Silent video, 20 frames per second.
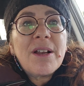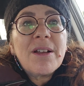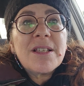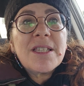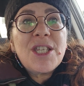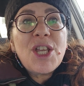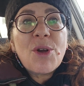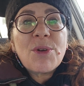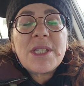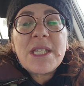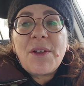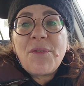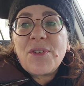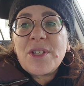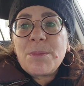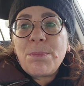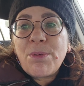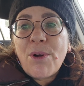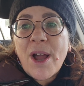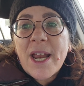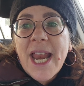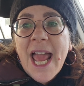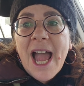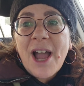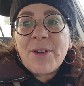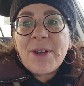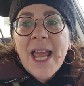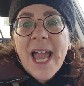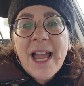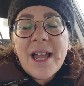Yosef was brought
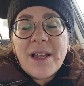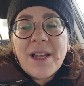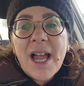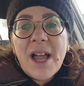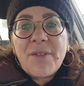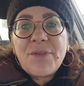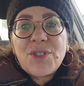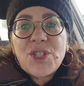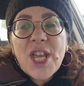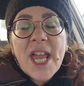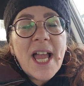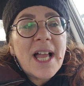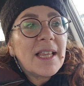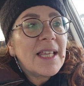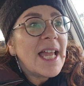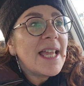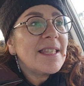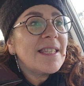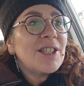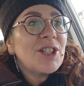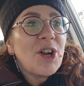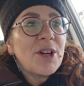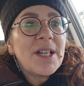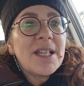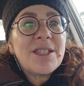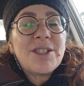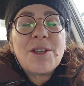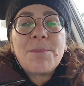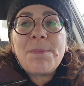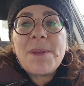out of jail and
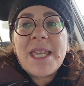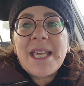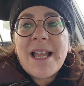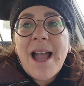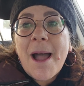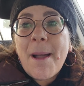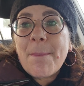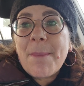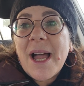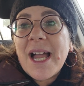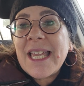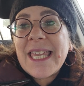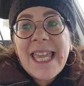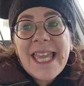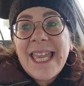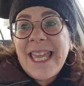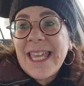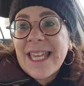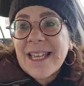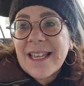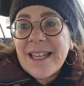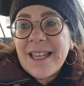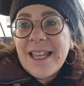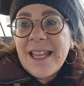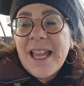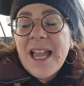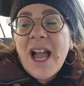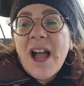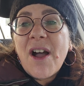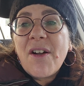started to become a king,
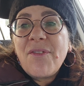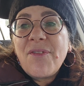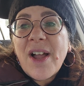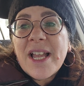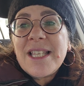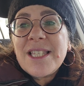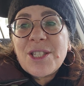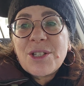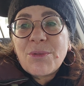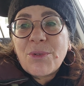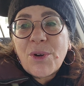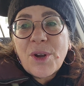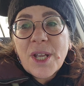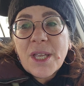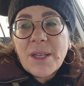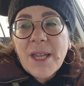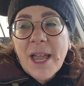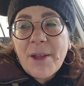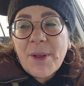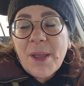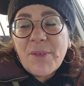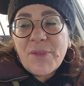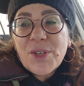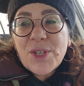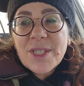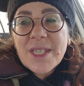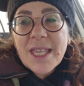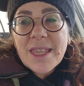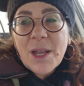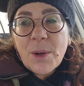a viceroy, however
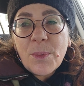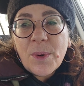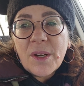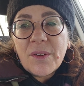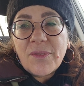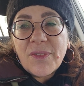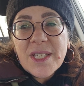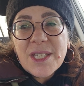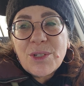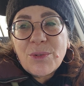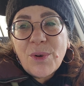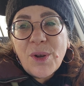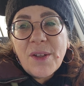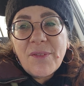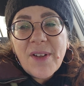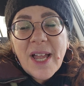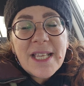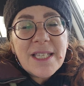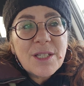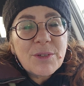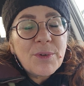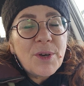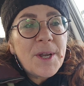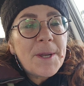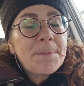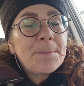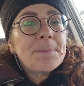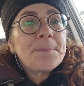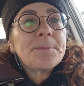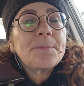you say that word,
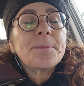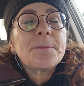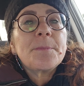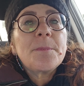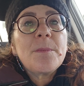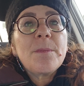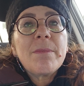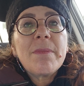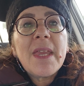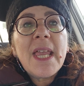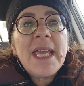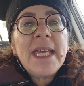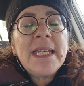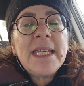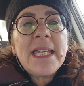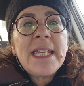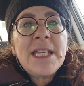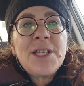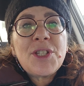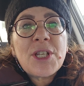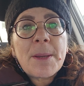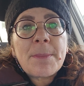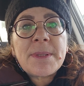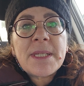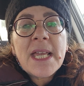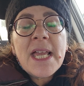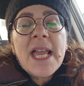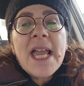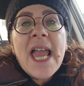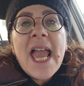viceroy, in
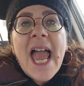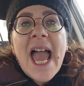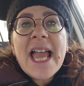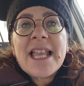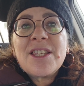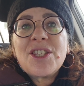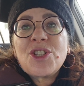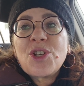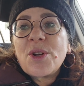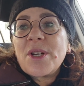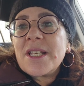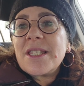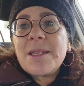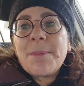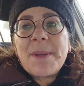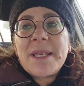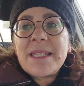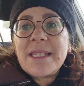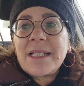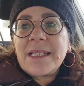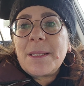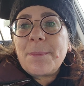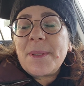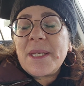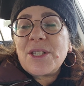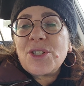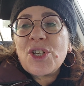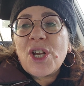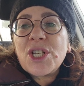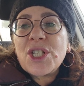Egypt, and started to basically
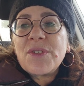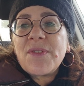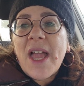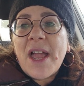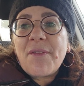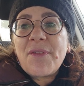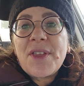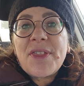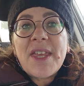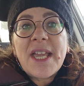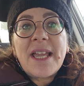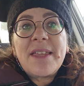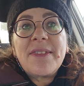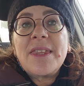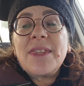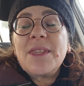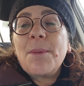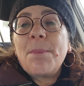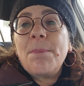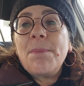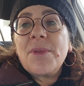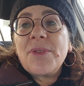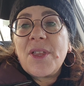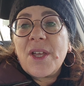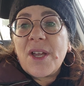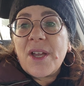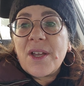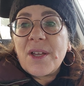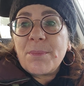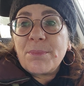be in charge of everything.
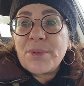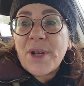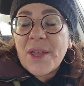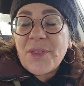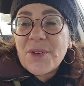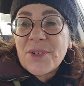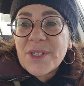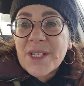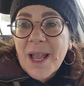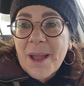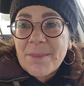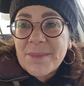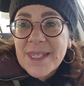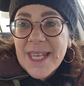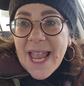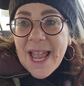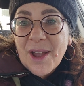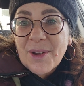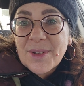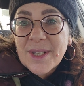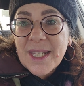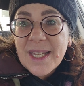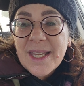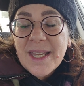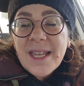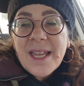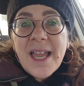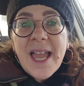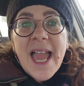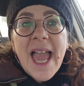the brothers come down,
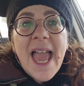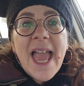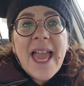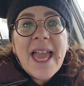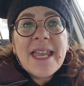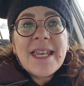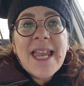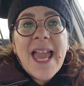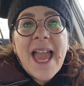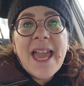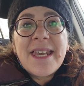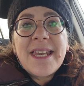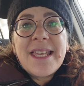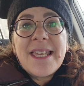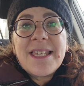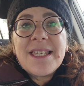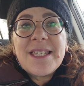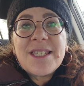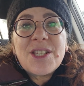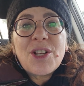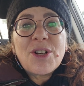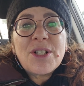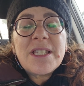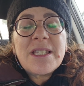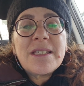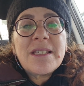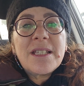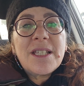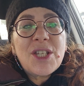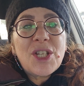and he
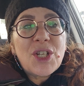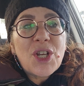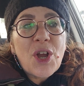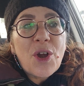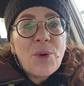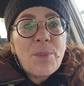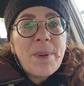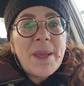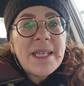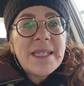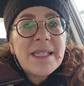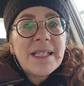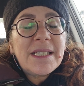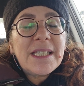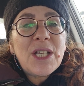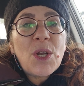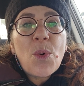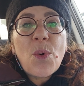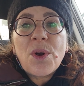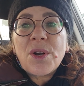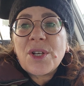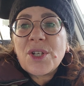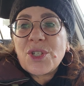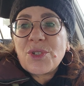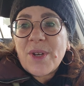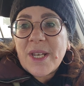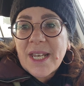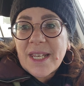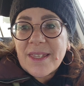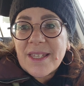starts, basically
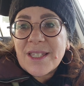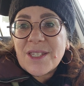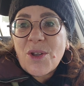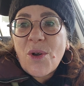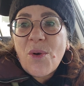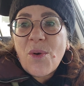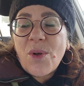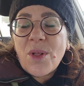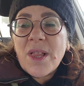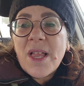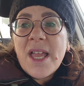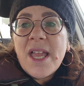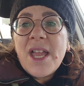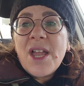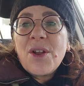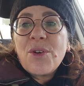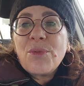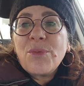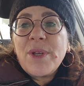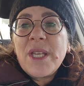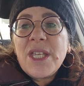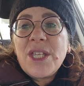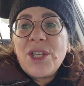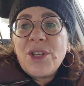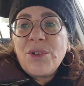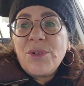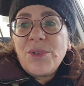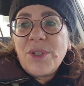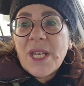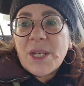orchestrating this whole
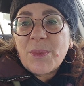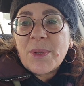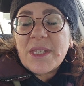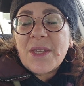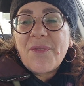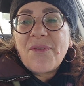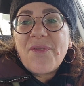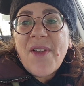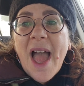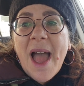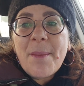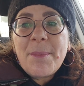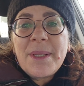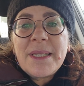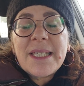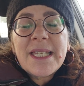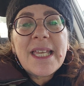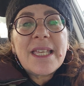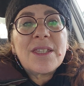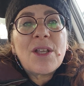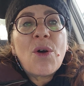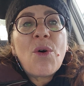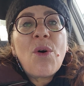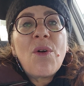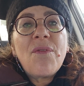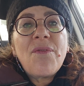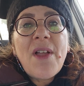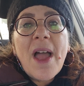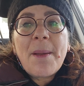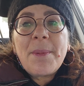reunion with the family, and the
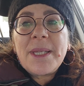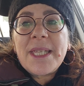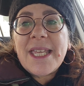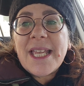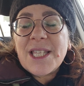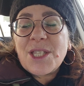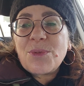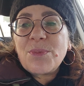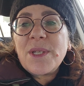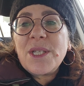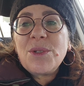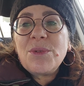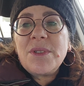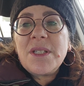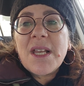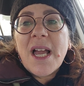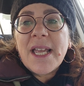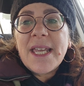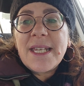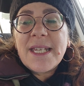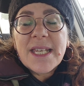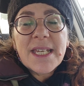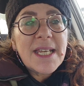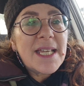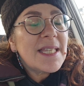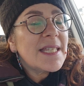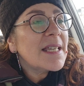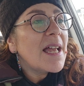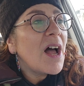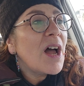whole family gets reunited.
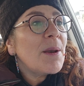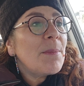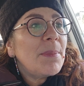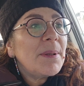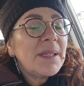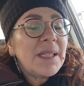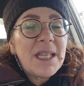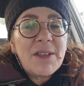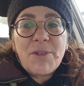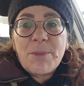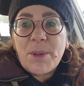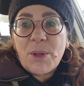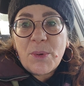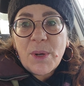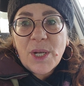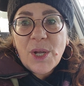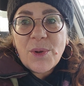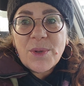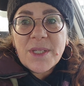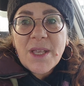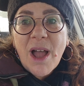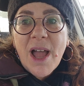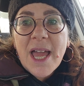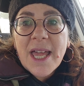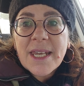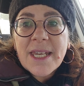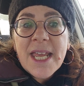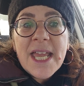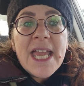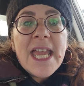It's unbelievable what goes
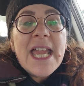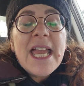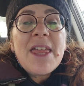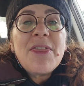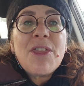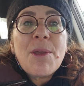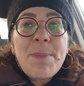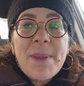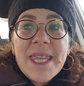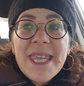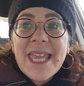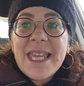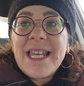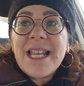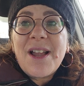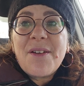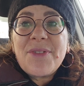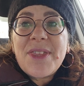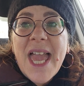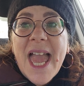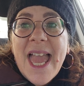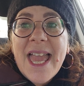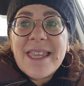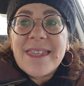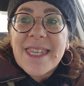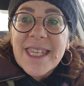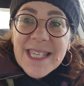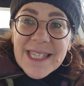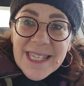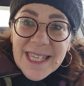on. The beginning of the
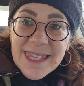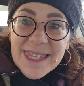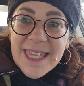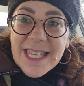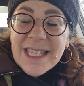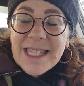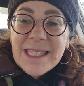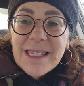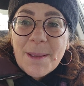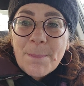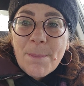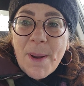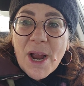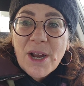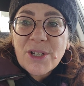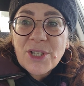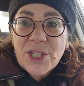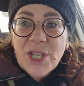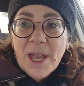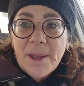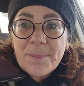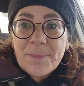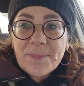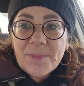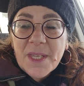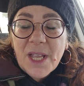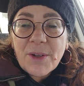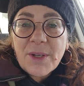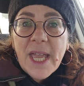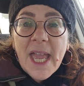end is in this parsha.
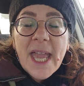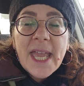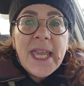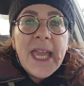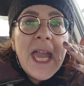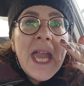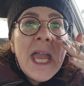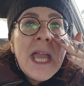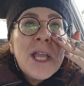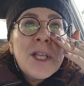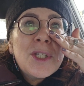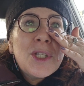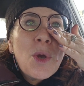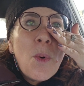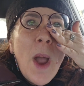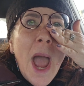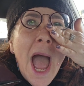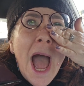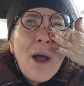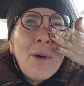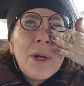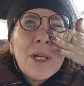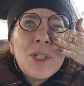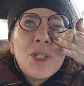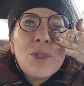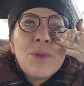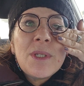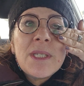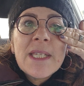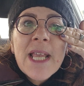Okay, so how
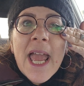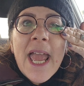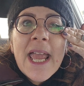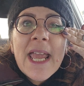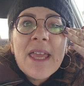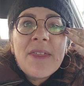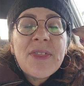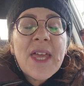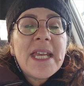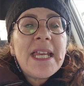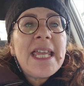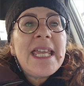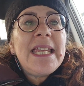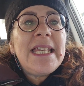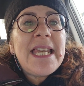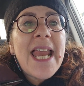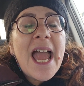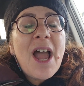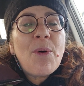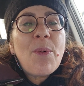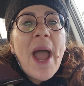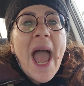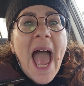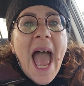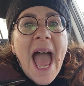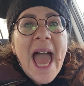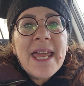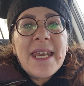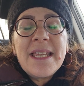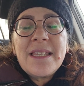could you say that he now
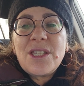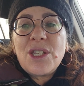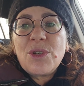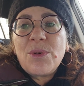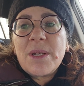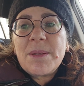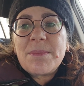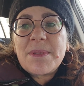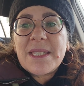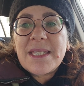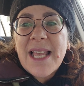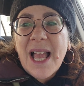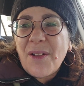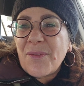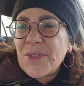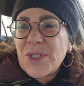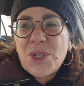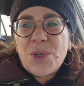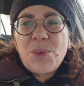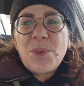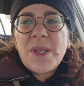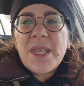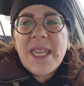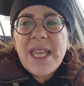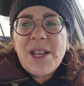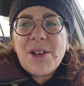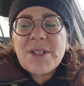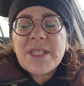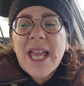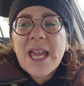added to himself 2
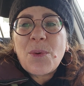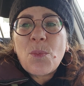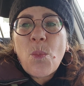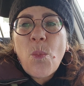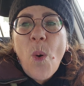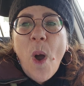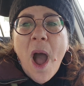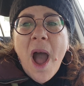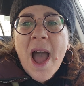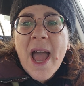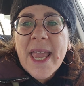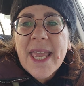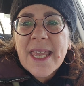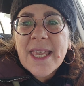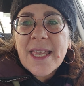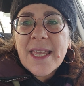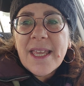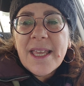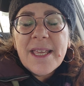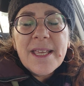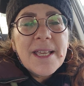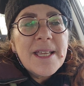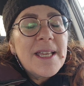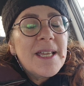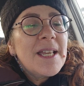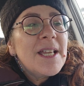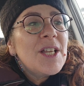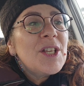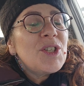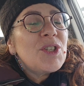years, and why?
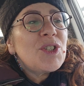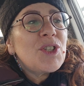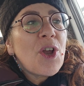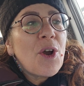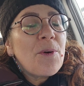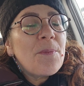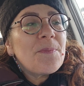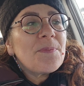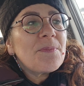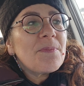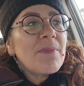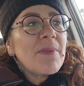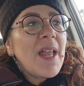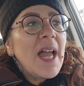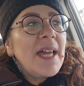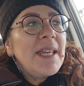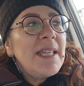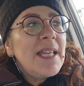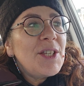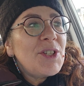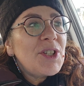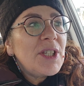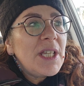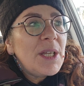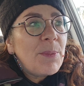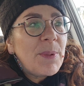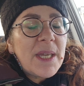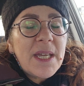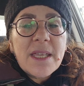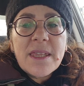So
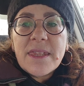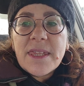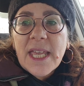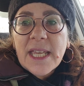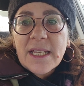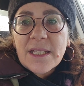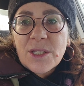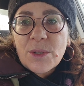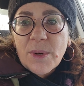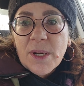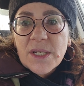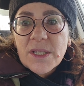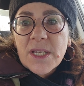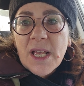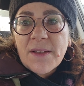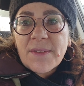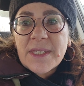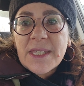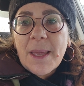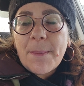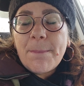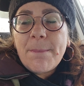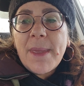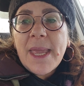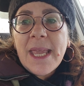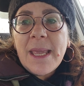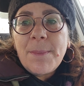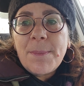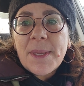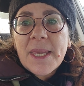initially we can think to ourselves that
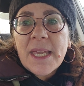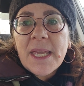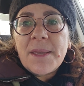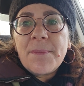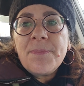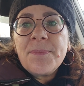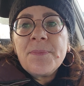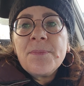maybe